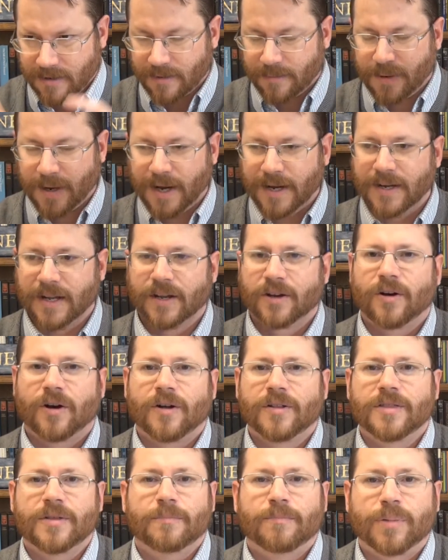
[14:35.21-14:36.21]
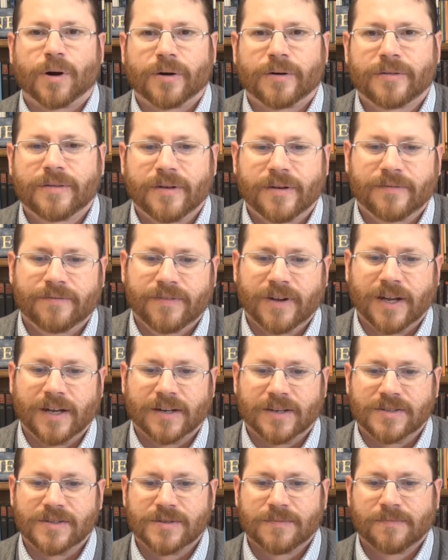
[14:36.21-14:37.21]
painting called The Birth of
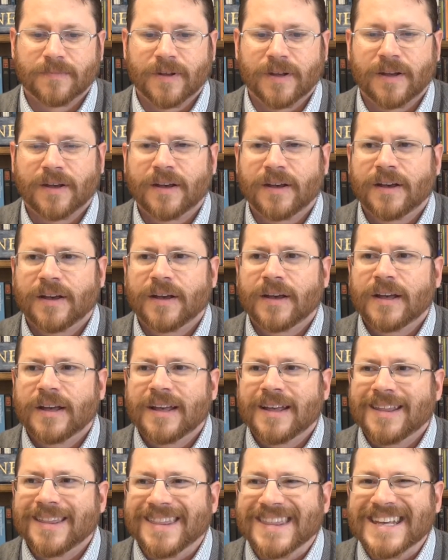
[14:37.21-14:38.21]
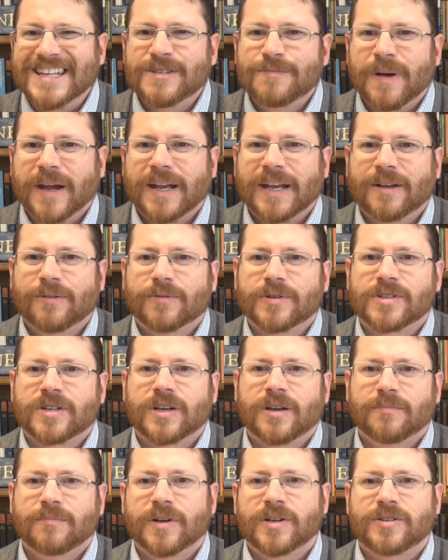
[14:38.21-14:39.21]
Venus. This painting was
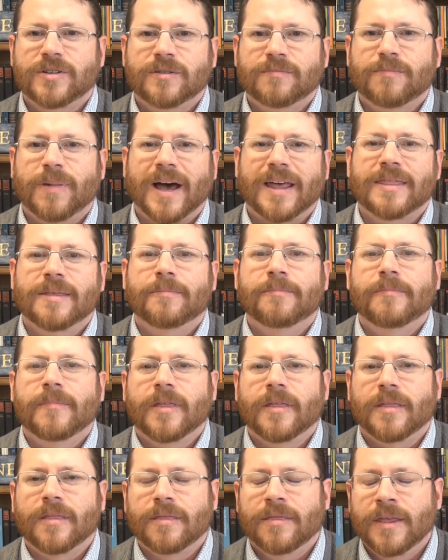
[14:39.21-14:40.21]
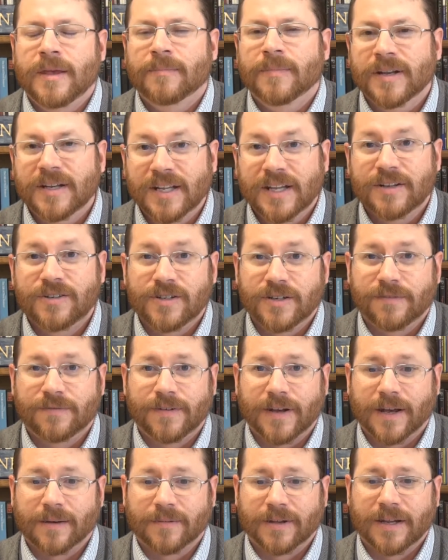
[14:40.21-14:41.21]
commissioned by the Medici
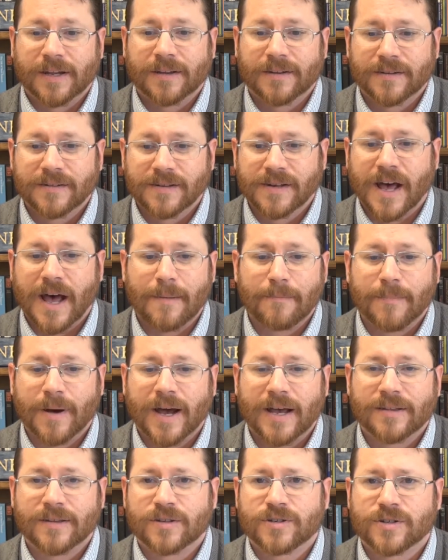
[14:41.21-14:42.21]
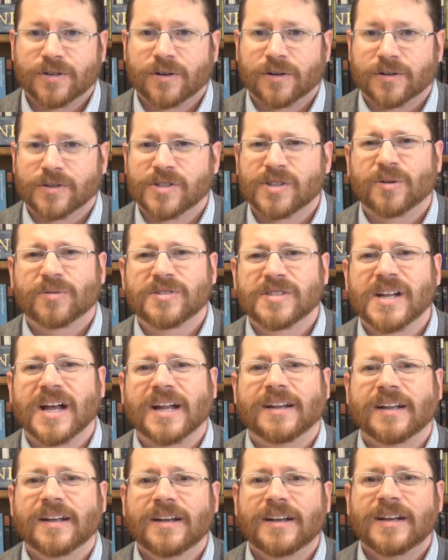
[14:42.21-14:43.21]
family, not by the church. So it's
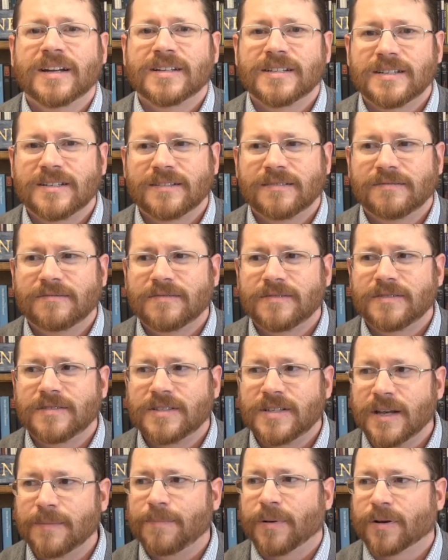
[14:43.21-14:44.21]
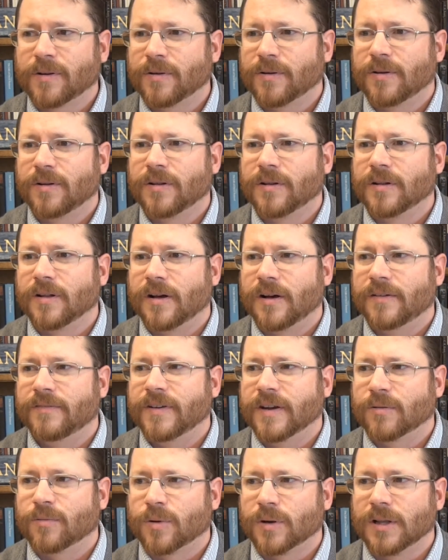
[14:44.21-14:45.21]
not typical
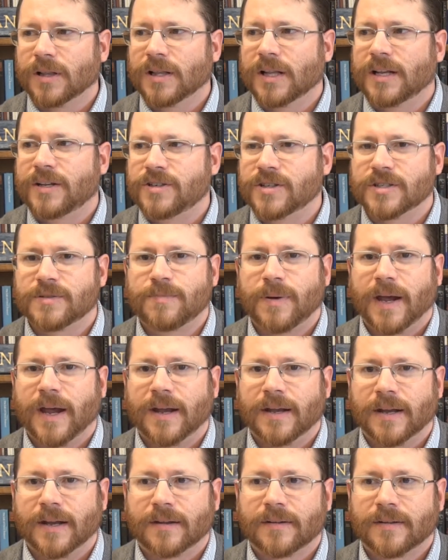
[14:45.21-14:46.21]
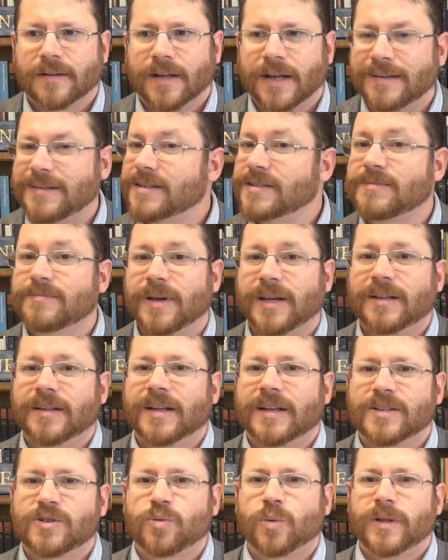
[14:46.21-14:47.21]
of a religious painting. That doesn't mean
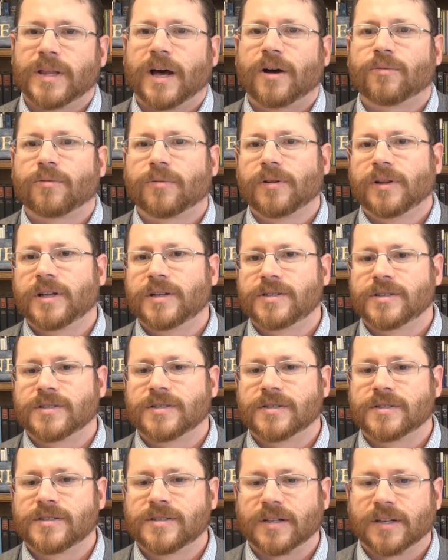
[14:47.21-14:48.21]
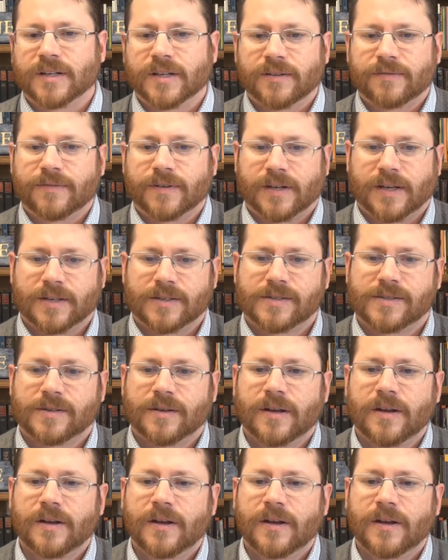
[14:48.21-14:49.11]
that it's without religious significance.